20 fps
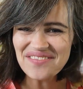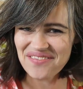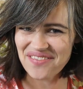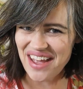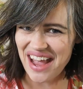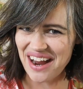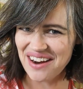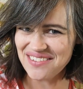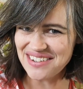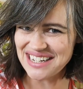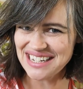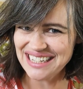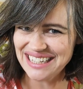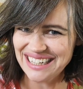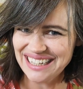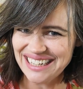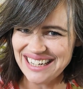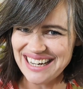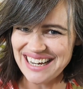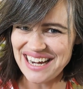Very
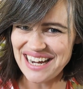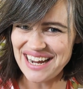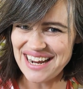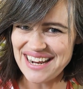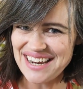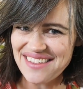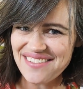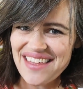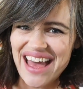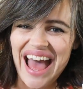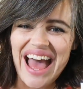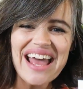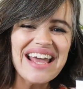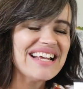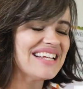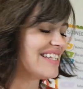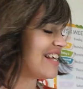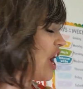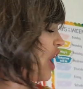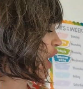good. That
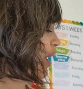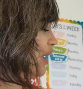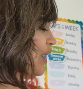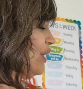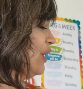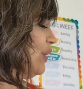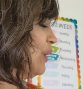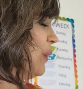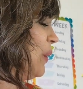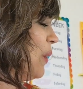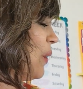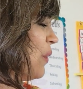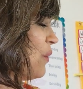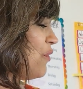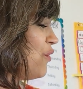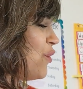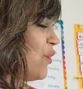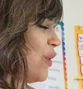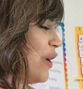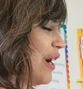is our goal
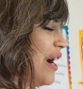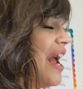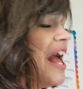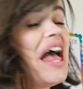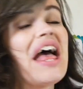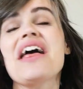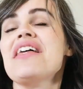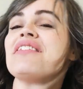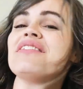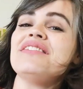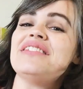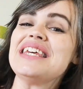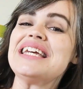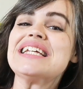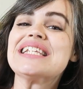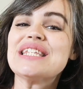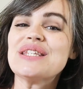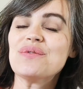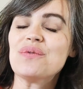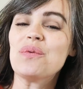for
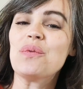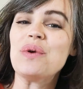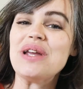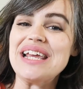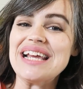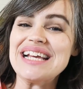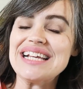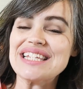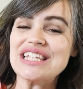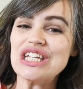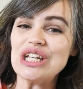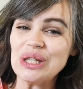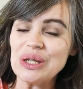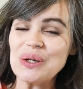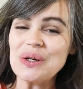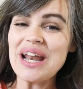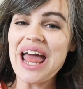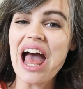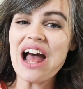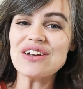this week, is to
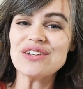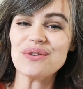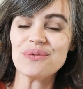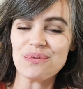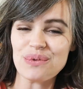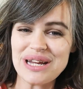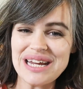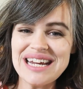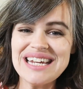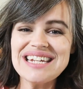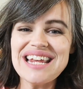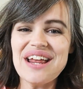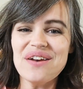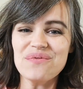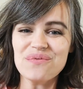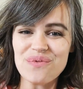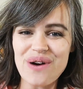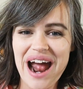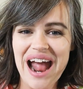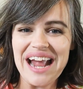learn how to read
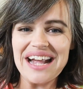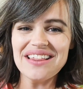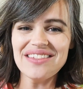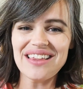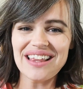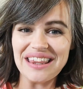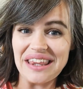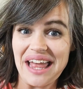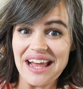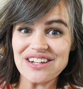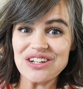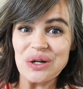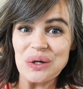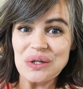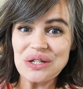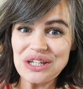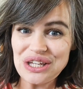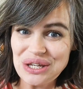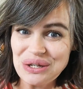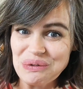and write the letter
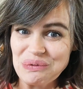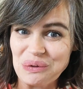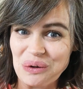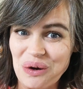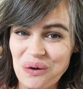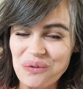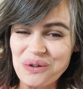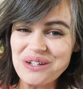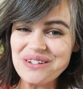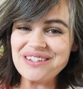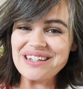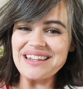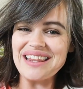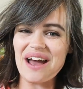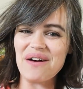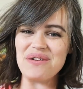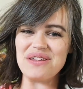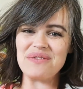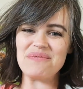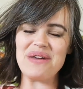Q. Will you say
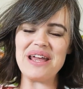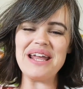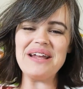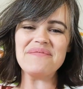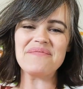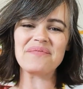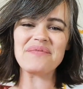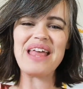that with me?